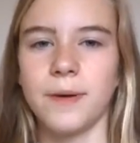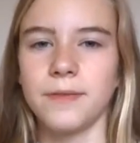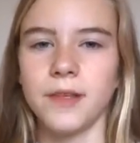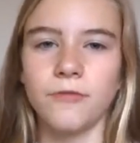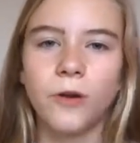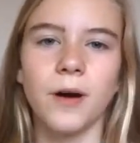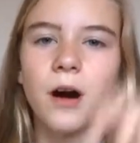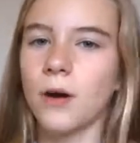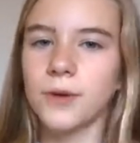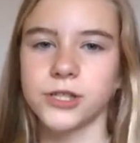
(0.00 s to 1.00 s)
The rubber
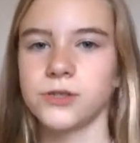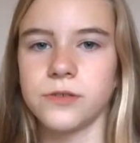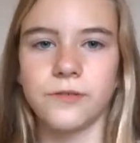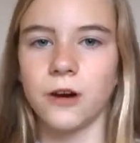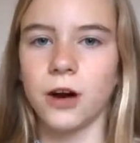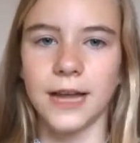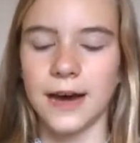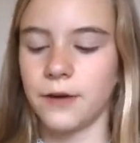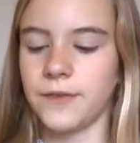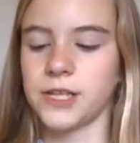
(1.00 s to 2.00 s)
always used to fall
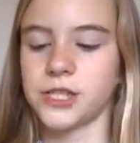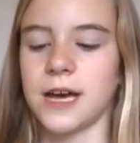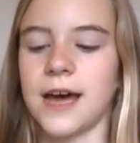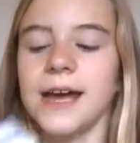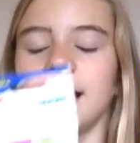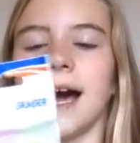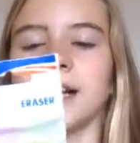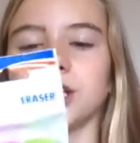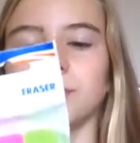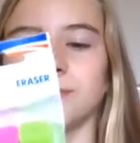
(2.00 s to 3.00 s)
out of it, so
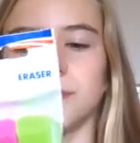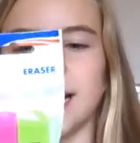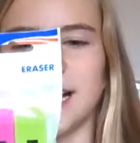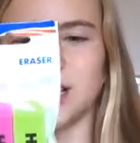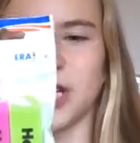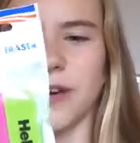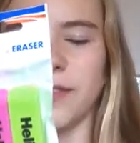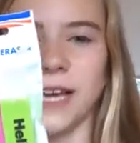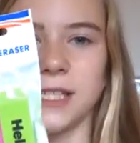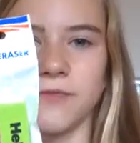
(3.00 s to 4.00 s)
I just decided to go for
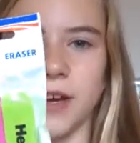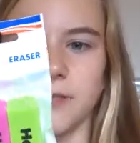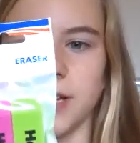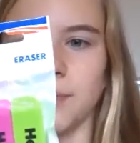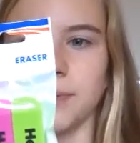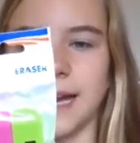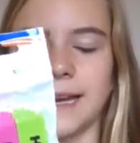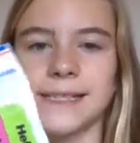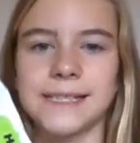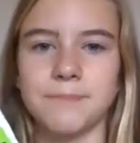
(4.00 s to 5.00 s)
these really, really plain
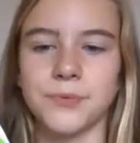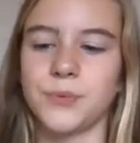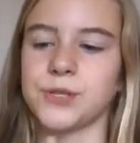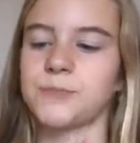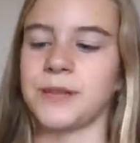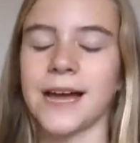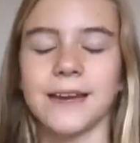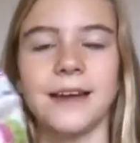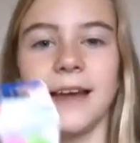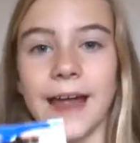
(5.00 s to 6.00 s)
and simple ones, but they
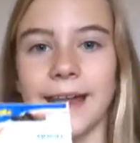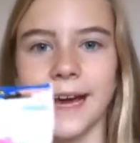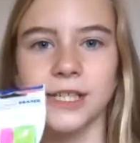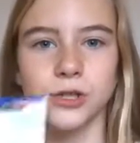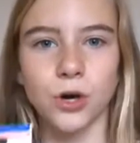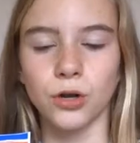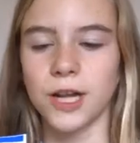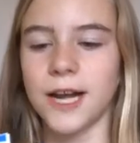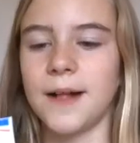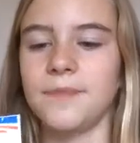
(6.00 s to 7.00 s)
had a nice
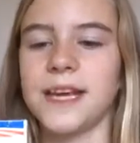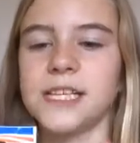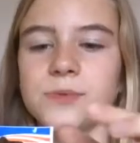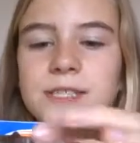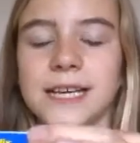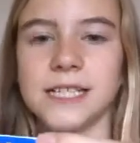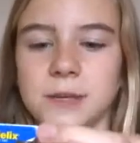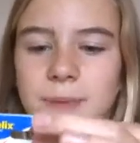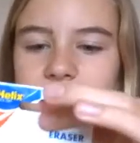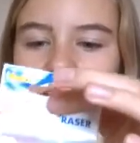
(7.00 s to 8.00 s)
colour, and these were
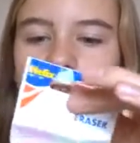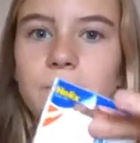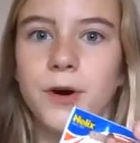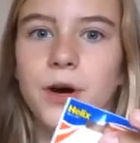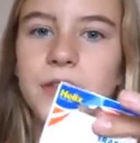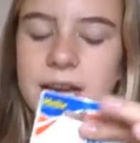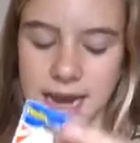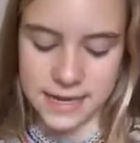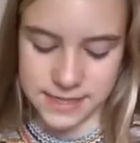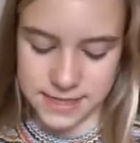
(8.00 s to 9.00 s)
60 pence for both in
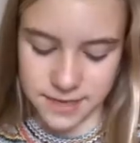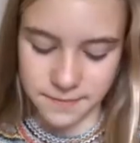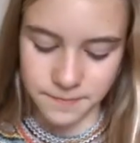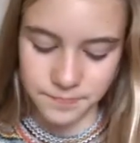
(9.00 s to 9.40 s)
Asda.